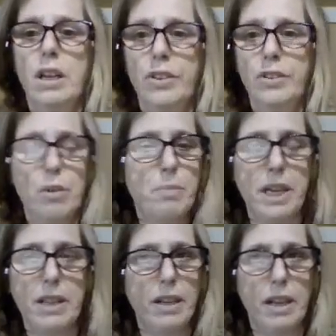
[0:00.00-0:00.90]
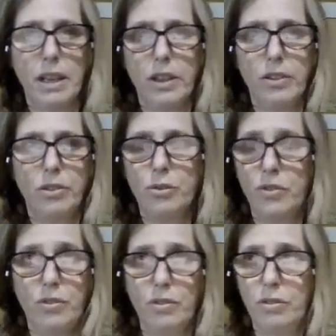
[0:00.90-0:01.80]
So many things.
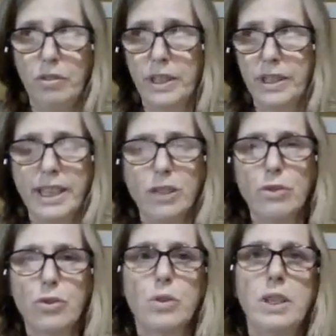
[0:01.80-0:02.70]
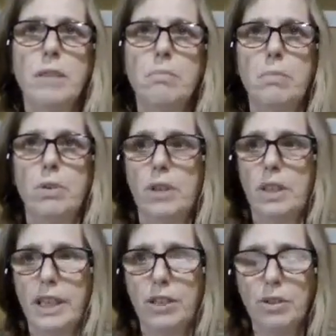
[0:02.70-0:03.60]
It's like your dream book.
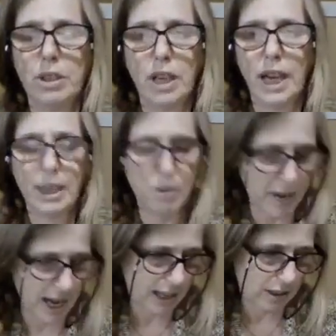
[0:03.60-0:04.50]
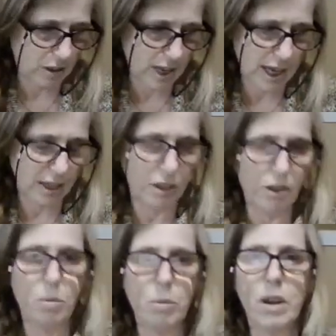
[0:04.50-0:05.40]
Like I go back and look at it and
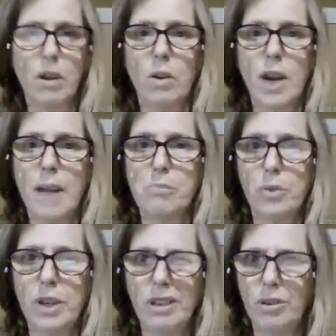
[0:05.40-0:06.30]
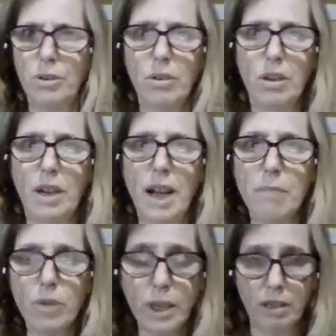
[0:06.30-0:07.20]
go, whoa, I'm real.
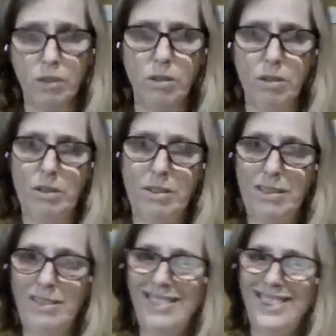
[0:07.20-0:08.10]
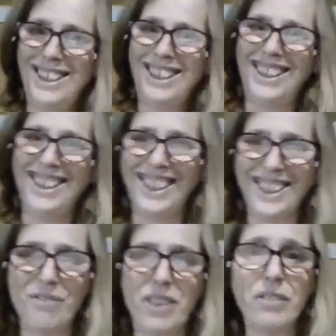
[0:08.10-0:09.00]
I'm real. Like
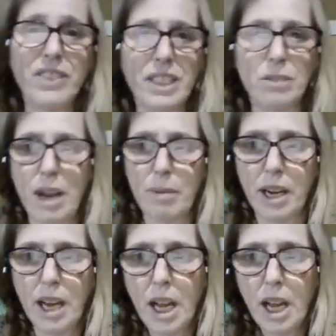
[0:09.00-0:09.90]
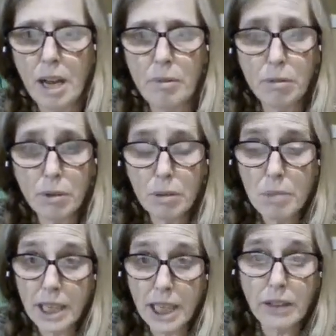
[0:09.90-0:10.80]
the Velveteen Rabbit. I'm a real
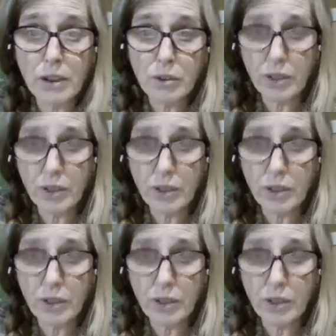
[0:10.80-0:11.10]
bunny, and those